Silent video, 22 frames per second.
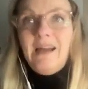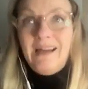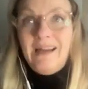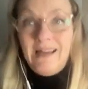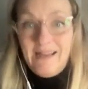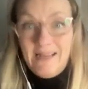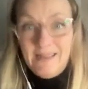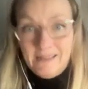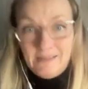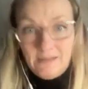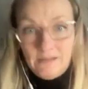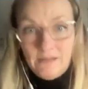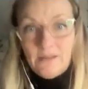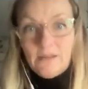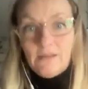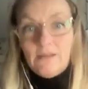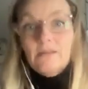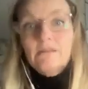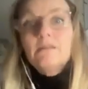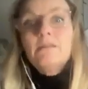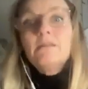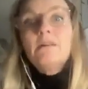And
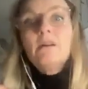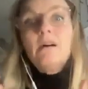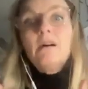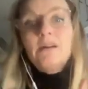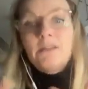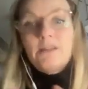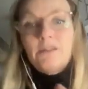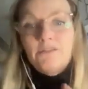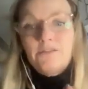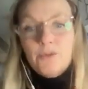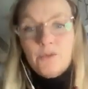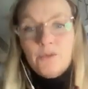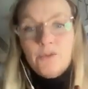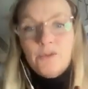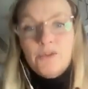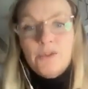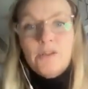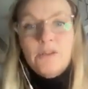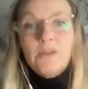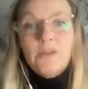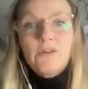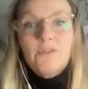I don't feel
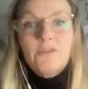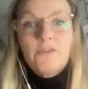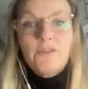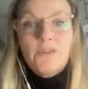good enough.